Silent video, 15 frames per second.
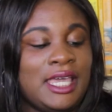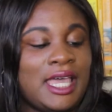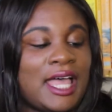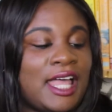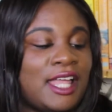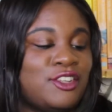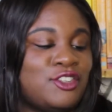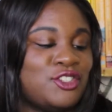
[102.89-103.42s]

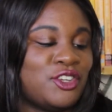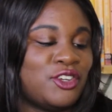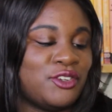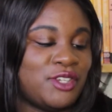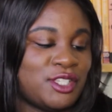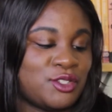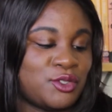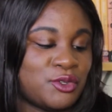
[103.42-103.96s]
And so
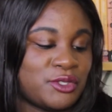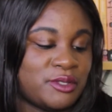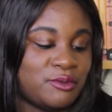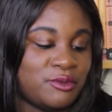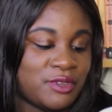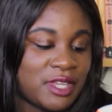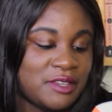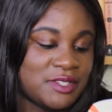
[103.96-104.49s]
it's got
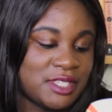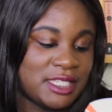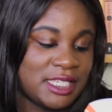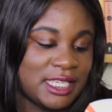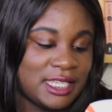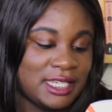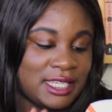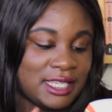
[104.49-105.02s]
some faves in
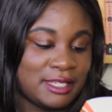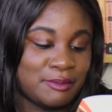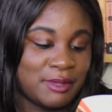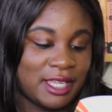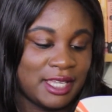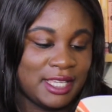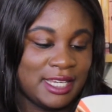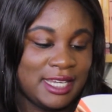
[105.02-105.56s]
here, like
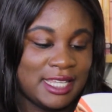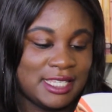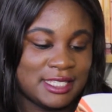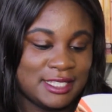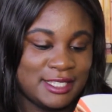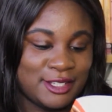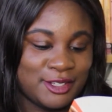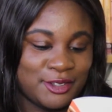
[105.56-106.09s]
my
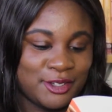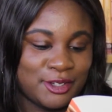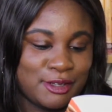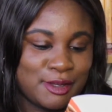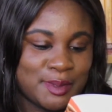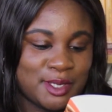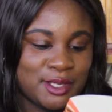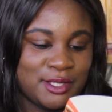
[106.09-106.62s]
Leslie Loker,
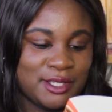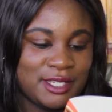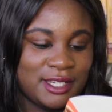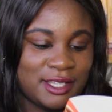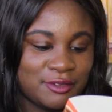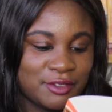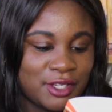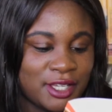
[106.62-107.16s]
absolutely
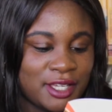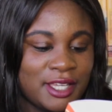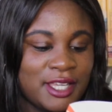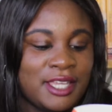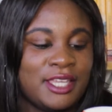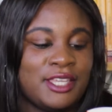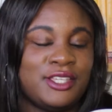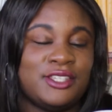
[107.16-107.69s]
love her,
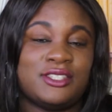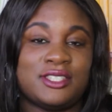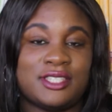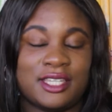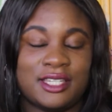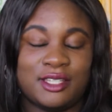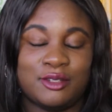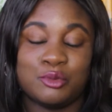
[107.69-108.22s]
Yusa
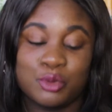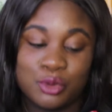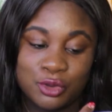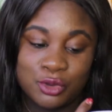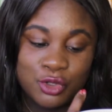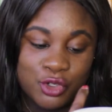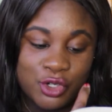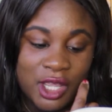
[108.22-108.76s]
Daly
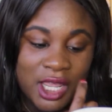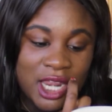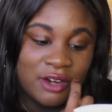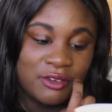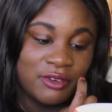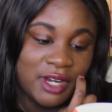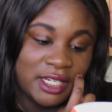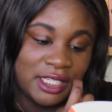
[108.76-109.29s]
Ward,
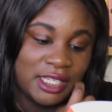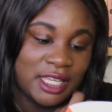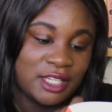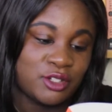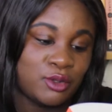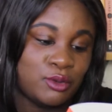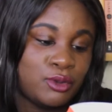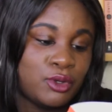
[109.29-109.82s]
Rennie
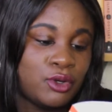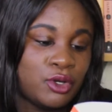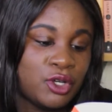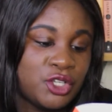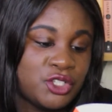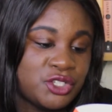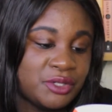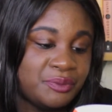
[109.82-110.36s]
Edo
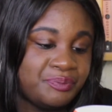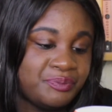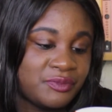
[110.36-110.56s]
Lodge,